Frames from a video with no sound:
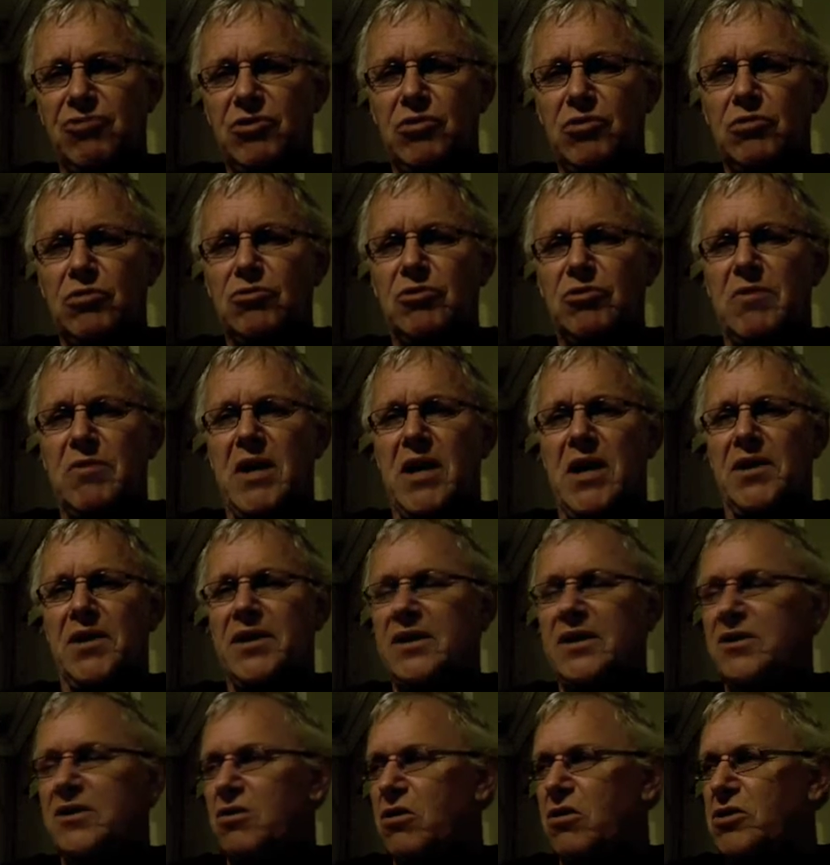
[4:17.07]
all
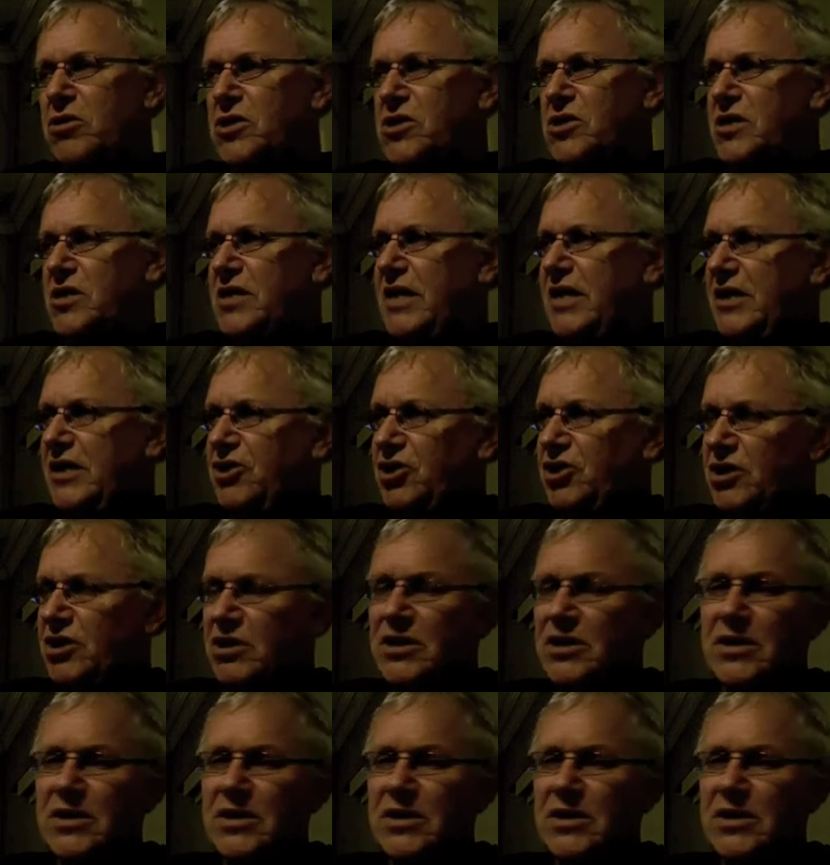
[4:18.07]
demanding conscious attention.